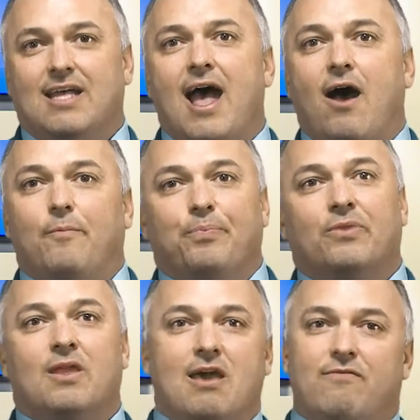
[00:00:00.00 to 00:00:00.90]
out.
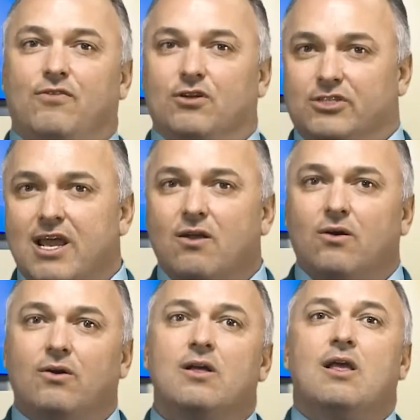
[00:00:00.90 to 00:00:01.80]
If you're
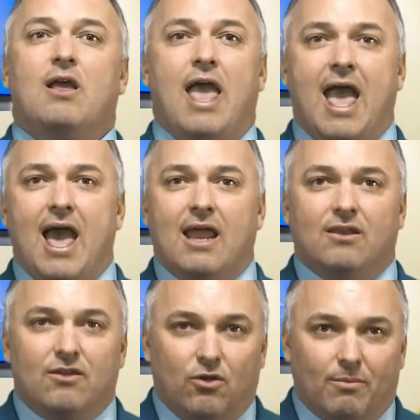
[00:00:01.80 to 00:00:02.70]
single
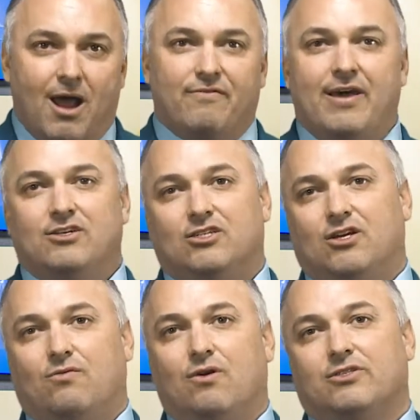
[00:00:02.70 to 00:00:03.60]
and your modified
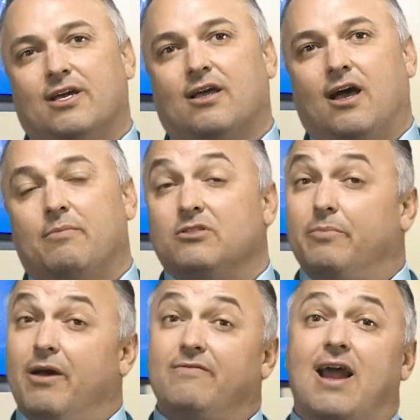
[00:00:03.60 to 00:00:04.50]
adjusted gross income is
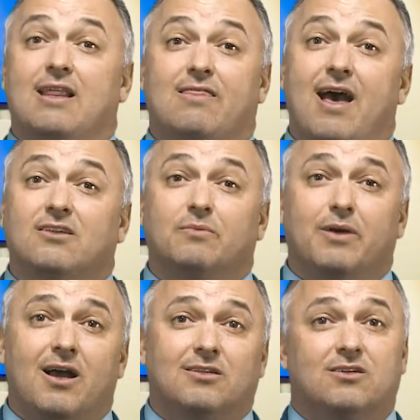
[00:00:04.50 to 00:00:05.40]
above
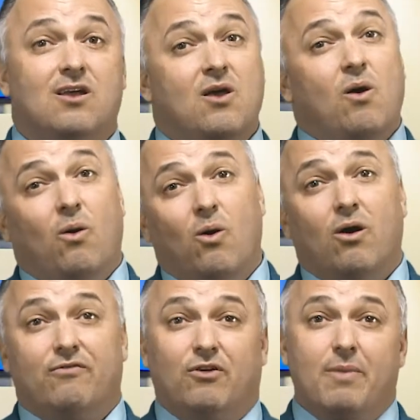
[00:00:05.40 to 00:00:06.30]
$90,000,
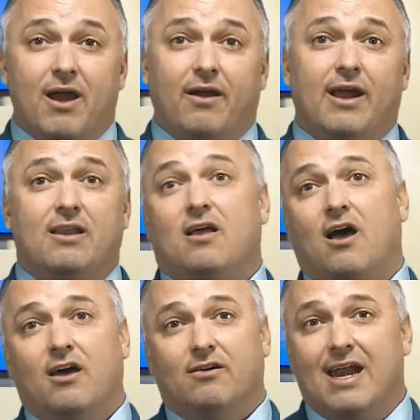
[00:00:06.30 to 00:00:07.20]
or if you're married,
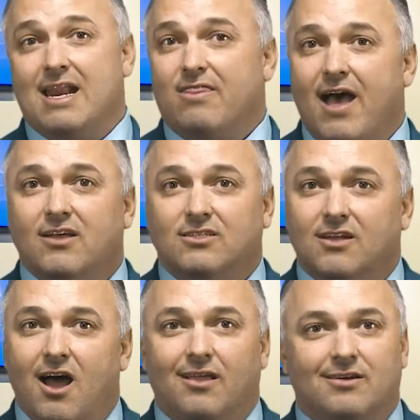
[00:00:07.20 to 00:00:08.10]

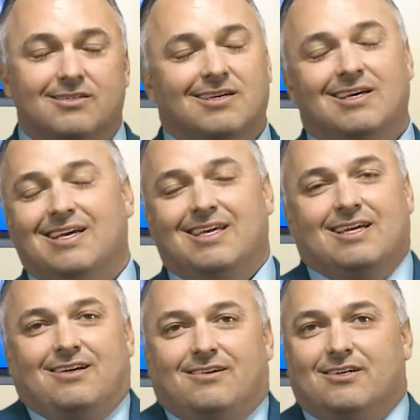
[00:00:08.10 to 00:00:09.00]
$180,000,
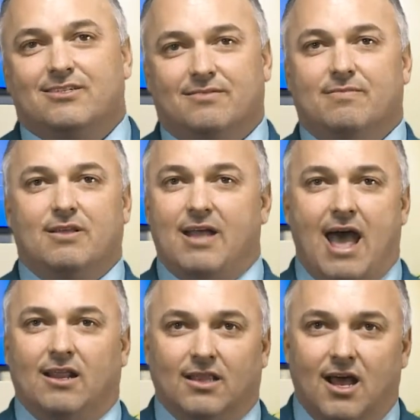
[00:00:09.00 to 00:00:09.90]
you're just
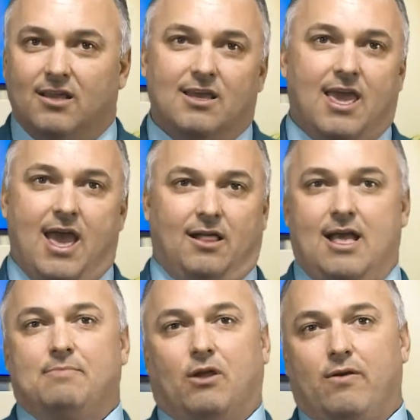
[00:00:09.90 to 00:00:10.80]
out of luck. You can't
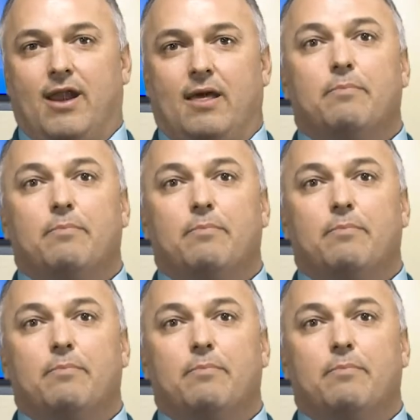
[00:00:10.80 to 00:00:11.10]
claim the credit.